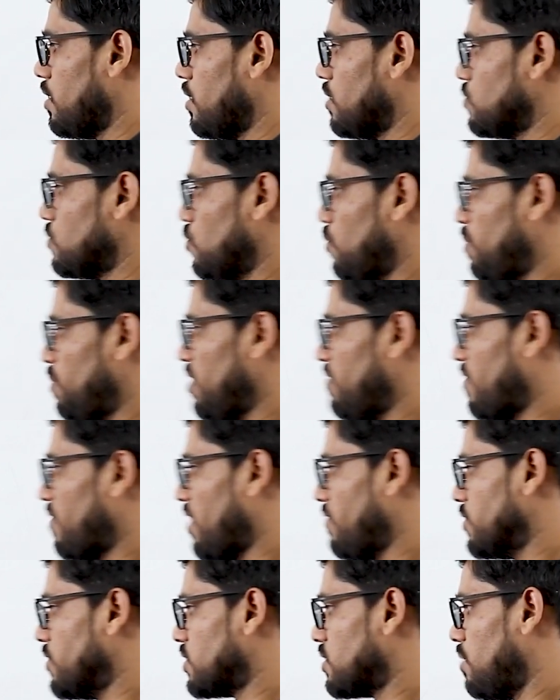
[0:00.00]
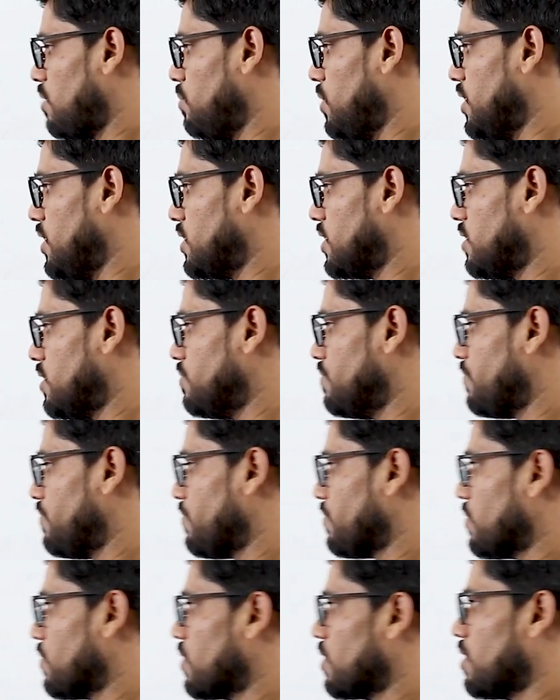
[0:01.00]
So P5 is completed.
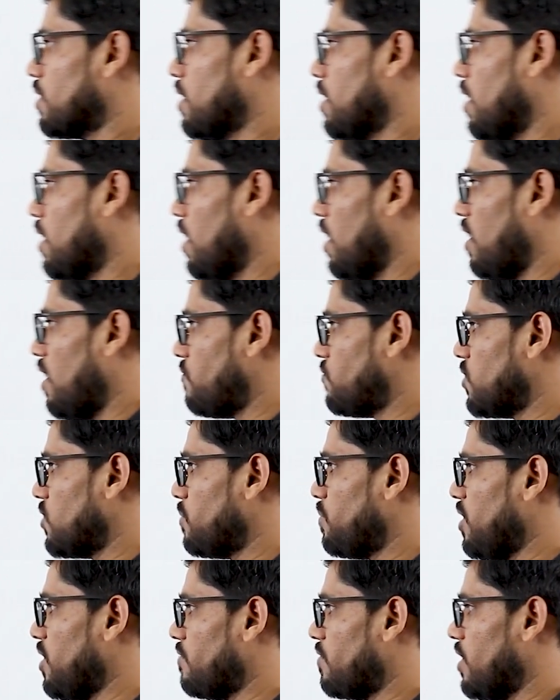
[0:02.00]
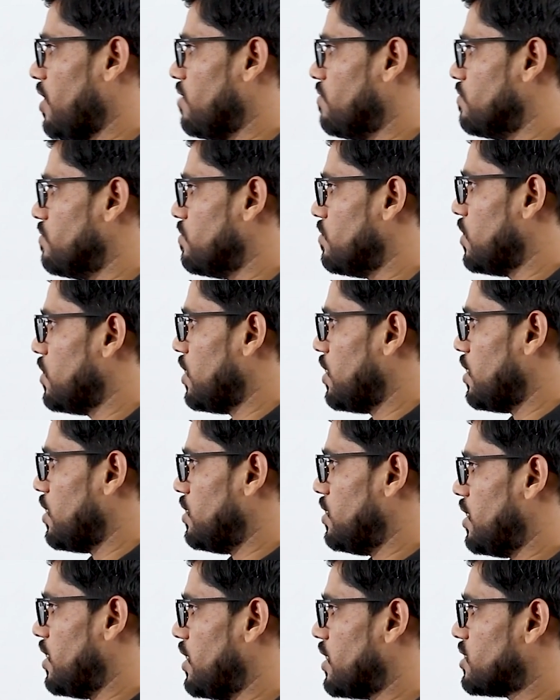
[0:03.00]
After P5,
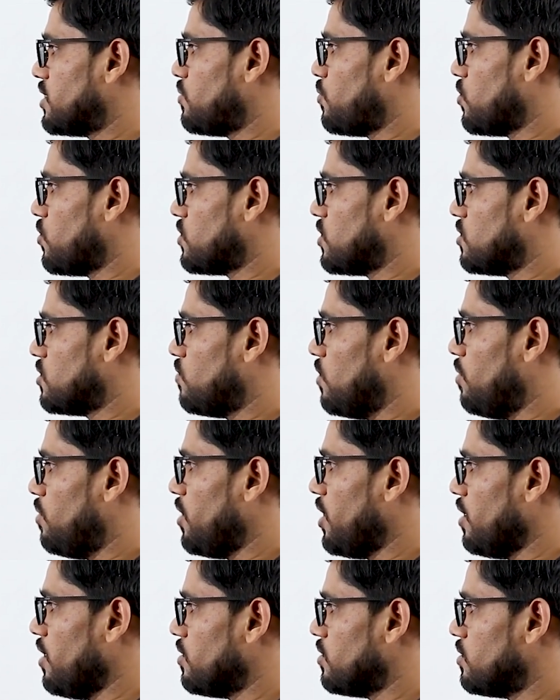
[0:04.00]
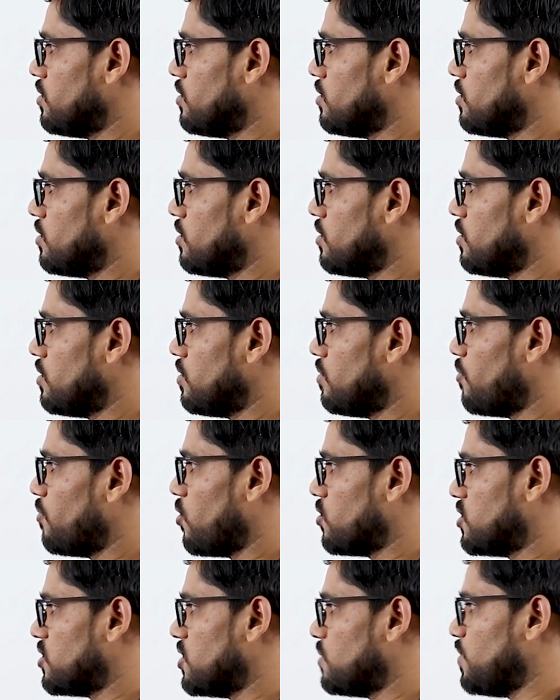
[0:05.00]
the next process will be
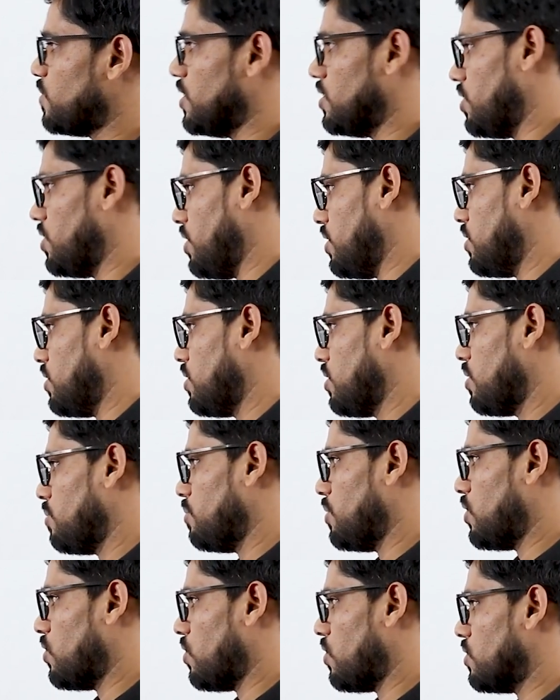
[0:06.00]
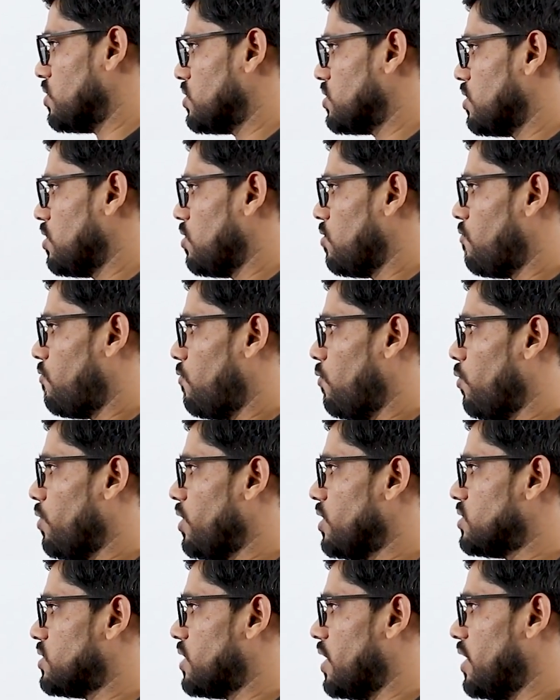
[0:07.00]
process P3, because
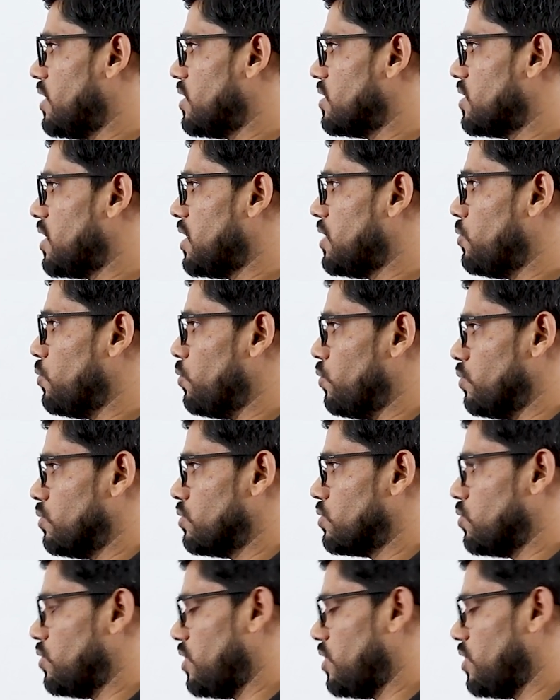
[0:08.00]
4 is greater than 2. So